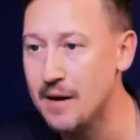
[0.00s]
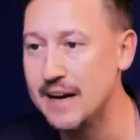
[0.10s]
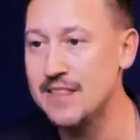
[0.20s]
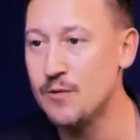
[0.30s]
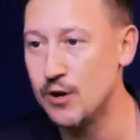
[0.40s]

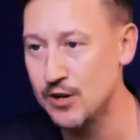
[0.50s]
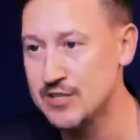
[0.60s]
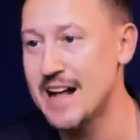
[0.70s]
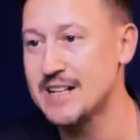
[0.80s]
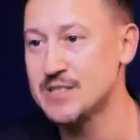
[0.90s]
money than what your
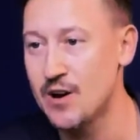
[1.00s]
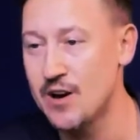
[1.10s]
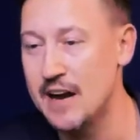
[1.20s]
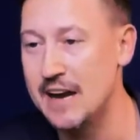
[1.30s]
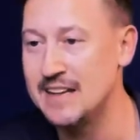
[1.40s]
taxes
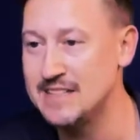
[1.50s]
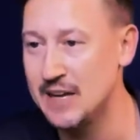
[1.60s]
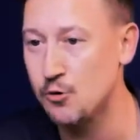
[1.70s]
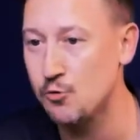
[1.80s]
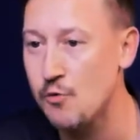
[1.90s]
are, and it is a
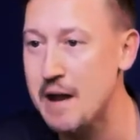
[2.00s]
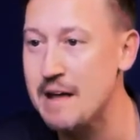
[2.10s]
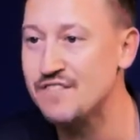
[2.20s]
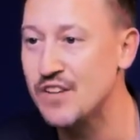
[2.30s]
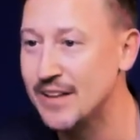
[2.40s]
great
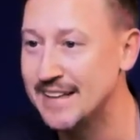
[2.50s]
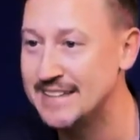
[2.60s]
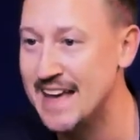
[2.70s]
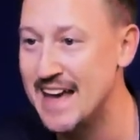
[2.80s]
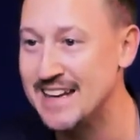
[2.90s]
feeling at
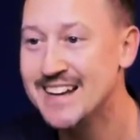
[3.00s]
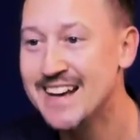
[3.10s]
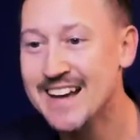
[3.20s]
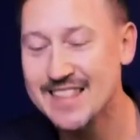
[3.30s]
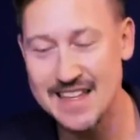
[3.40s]
the end
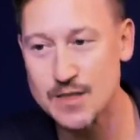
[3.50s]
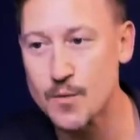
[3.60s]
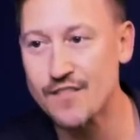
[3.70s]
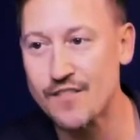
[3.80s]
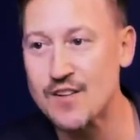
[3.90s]
than the
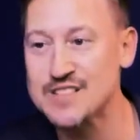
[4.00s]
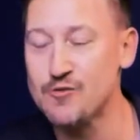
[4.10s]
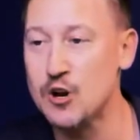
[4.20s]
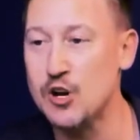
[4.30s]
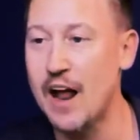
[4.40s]
reverse of
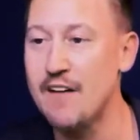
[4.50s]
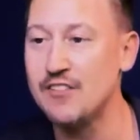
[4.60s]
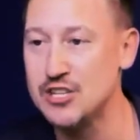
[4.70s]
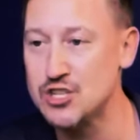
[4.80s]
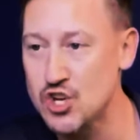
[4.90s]
where you're having
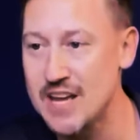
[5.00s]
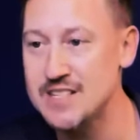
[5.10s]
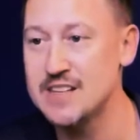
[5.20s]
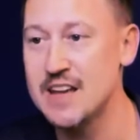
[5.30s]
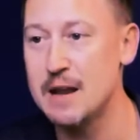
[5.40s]
to
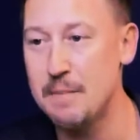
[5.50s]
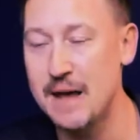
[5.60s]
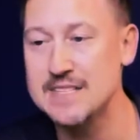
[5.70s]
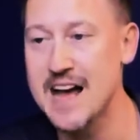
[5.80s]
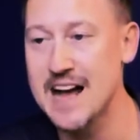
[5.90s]
chase and pay
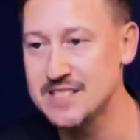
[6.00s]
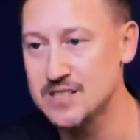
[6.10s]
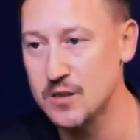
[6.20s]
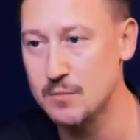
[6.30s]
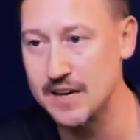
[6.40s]
taxes
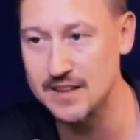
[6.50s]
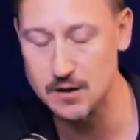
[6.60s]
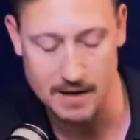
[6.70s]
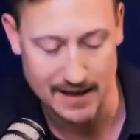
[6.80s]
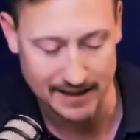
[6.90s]
on the money that you're
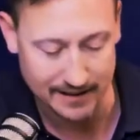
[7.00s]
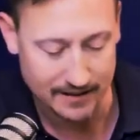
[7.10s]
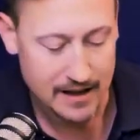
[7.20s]
making.